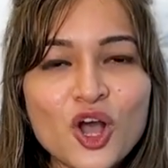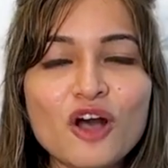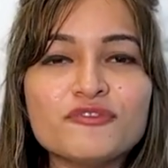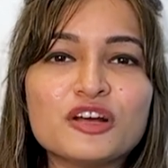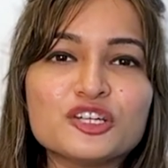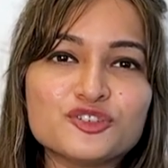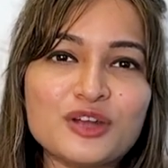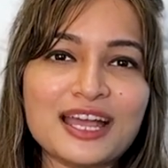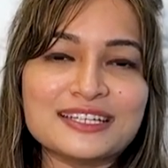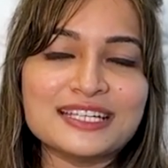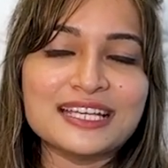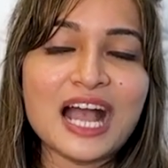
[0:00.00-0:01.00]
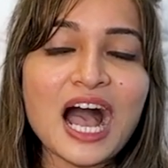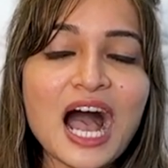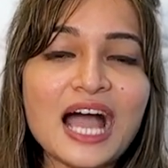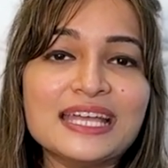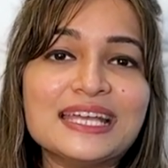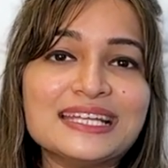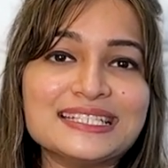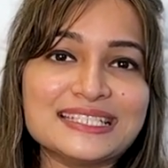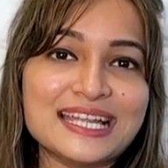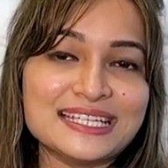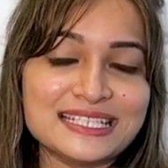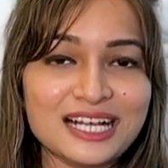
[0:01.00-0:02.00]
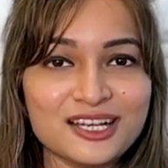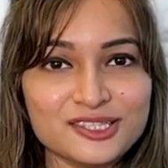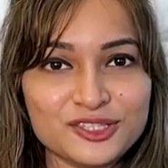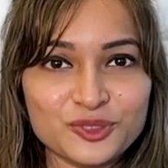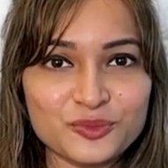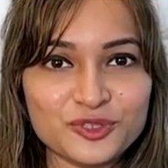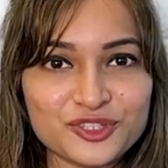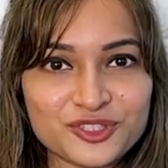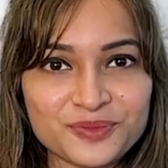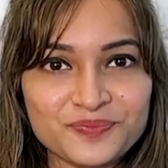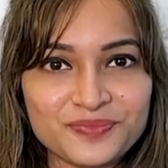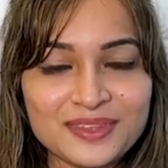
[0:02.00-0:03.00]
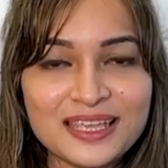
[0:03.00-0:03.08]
of attracting high intent consumers.